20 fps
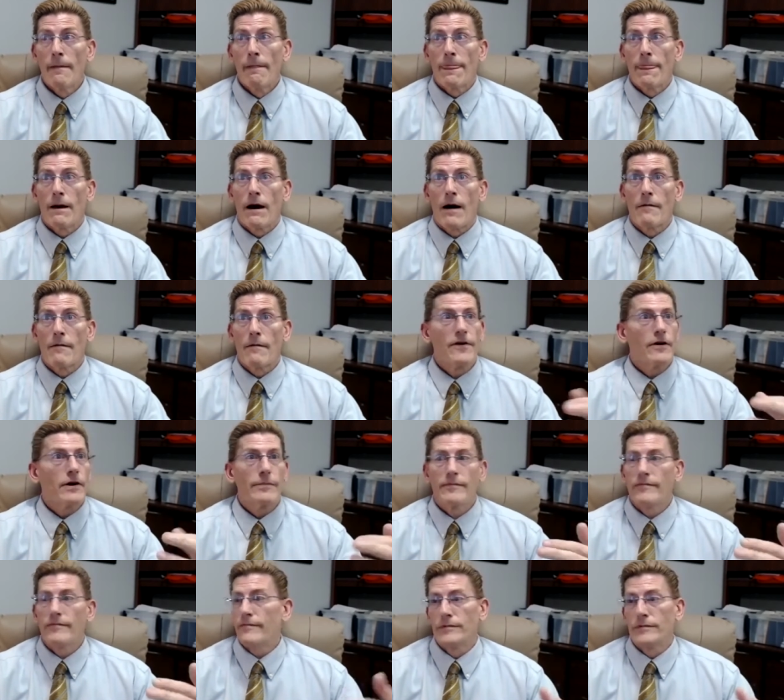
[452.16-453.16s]
um,
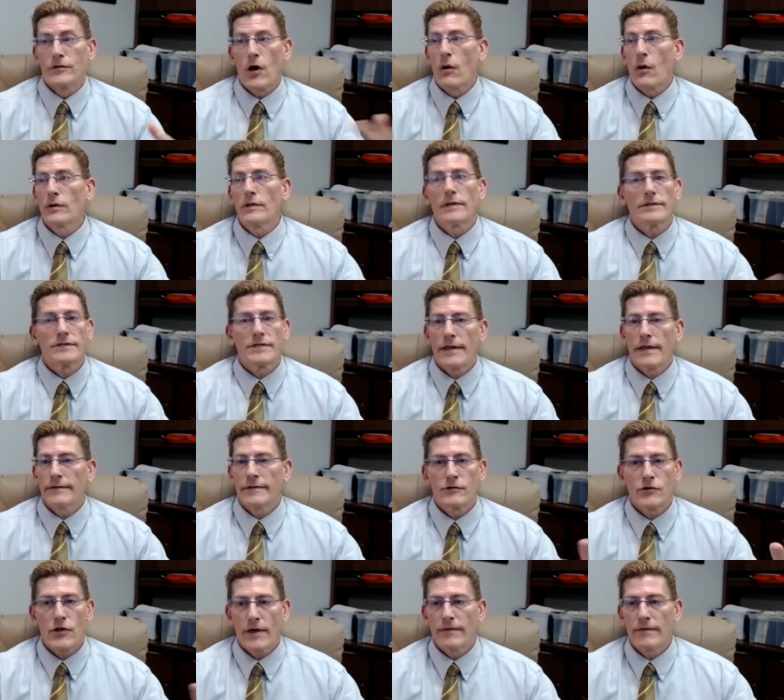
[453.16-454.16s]
very totally in,
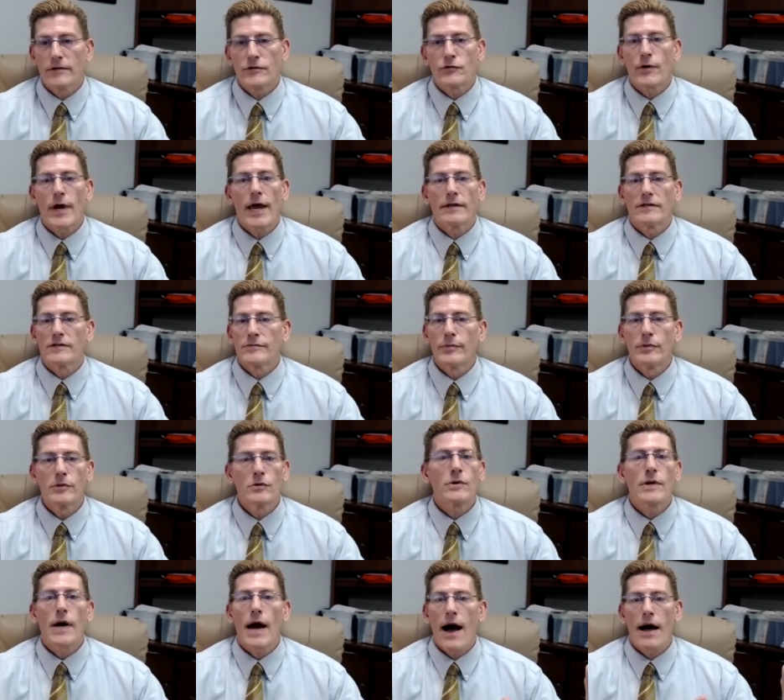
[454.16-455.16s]
in the trades,
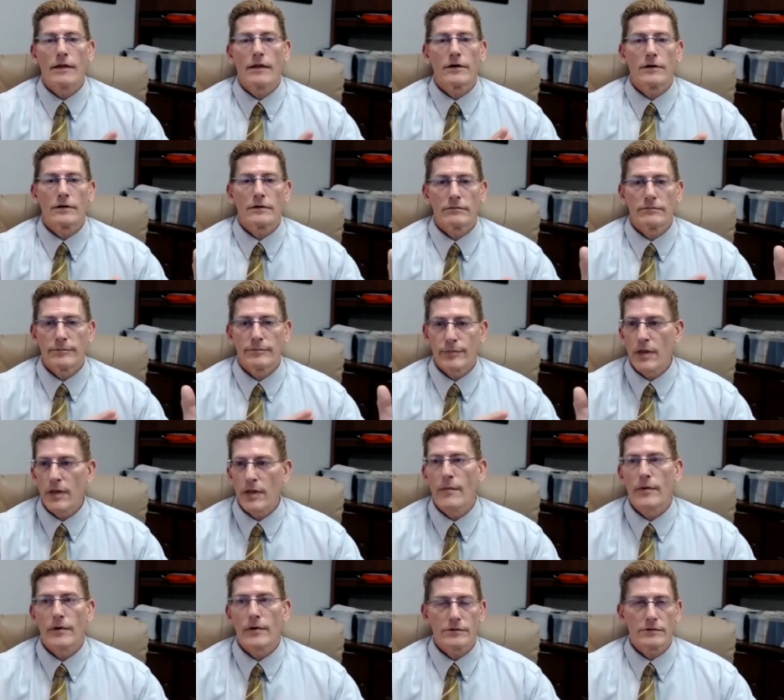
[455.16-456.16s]
blue collar
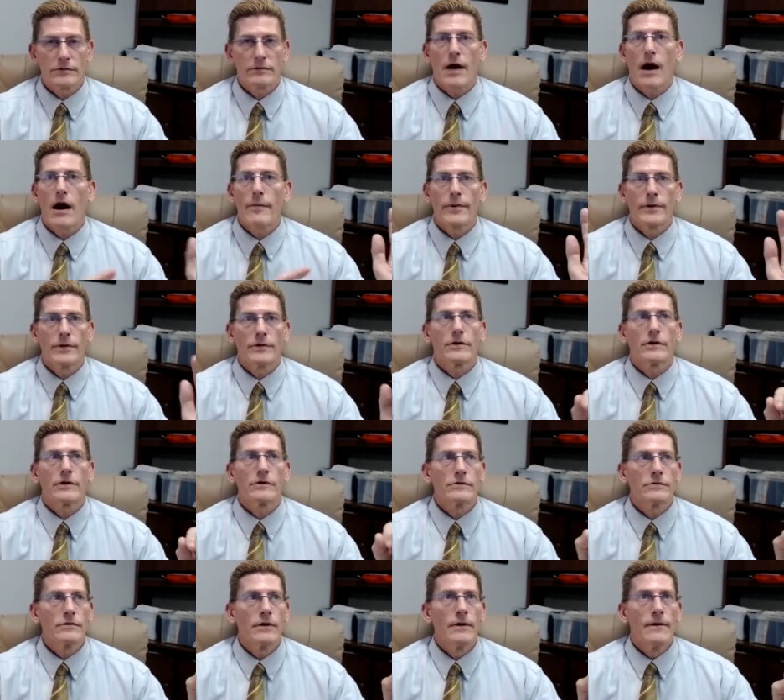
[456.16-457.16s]
plumbers,
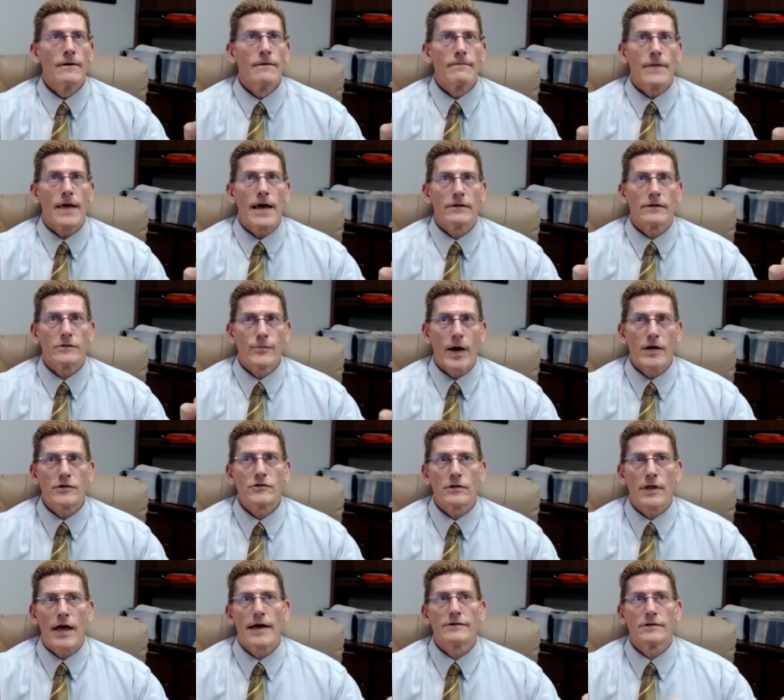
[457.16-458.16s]
carpenters and
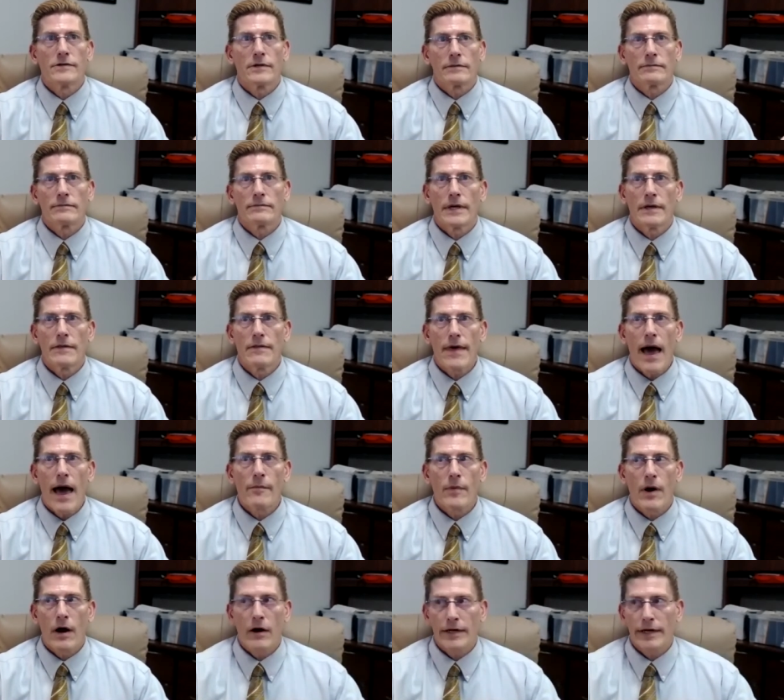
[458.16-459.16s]
specializing in that
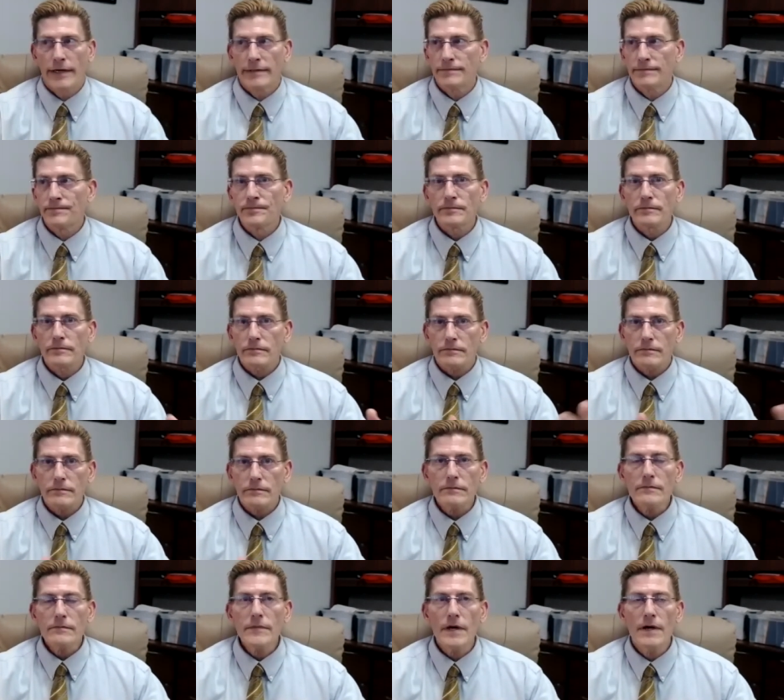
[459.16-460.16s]
market.
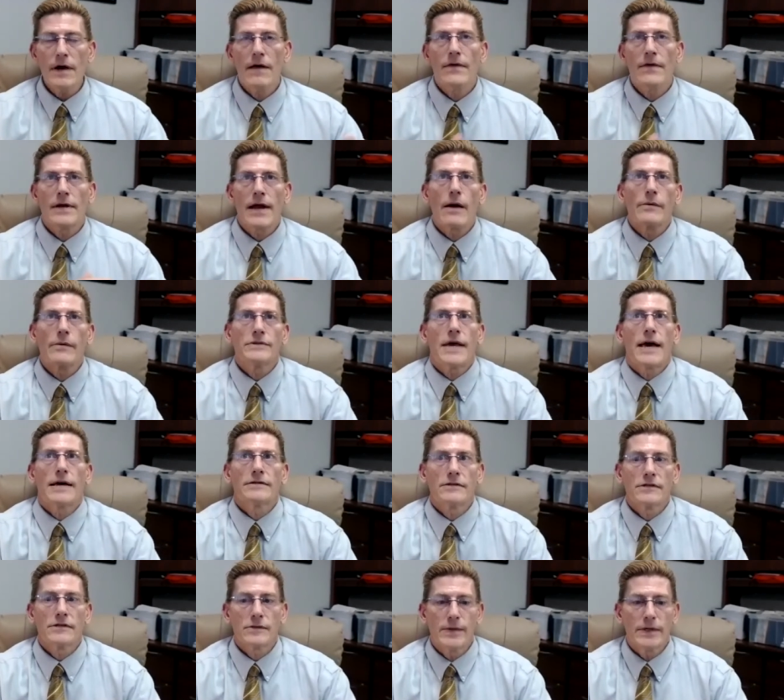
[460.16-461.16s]
And then I was
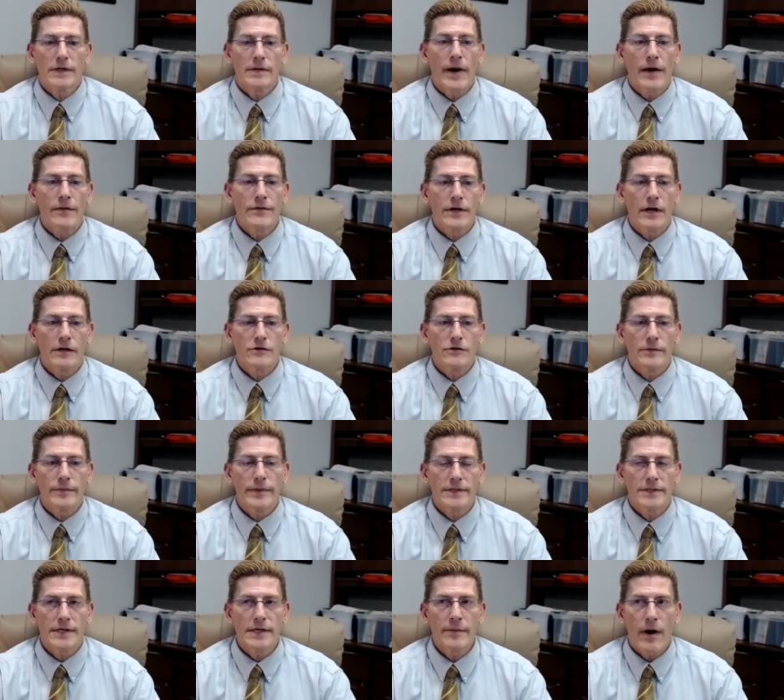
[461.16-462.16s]
asked to speak about the
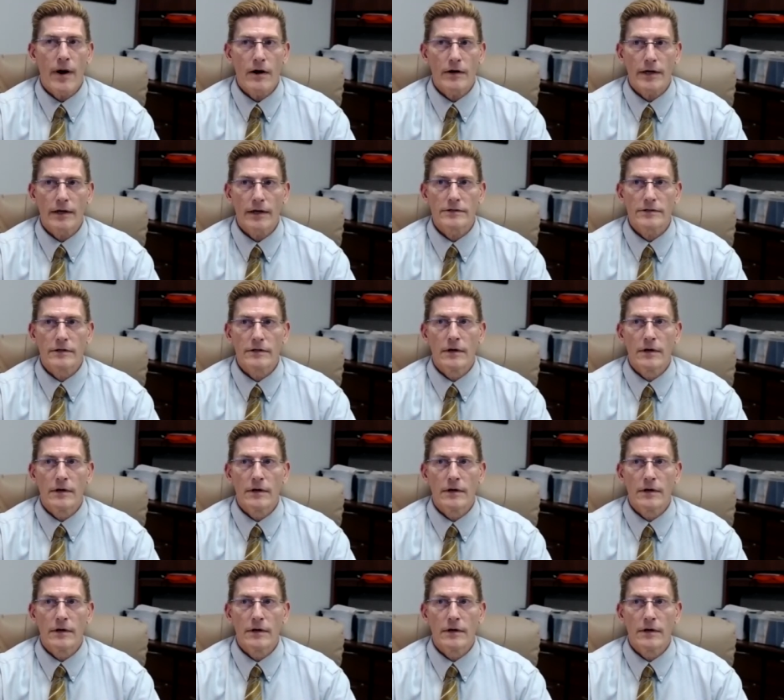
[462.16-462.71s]
LGBT market.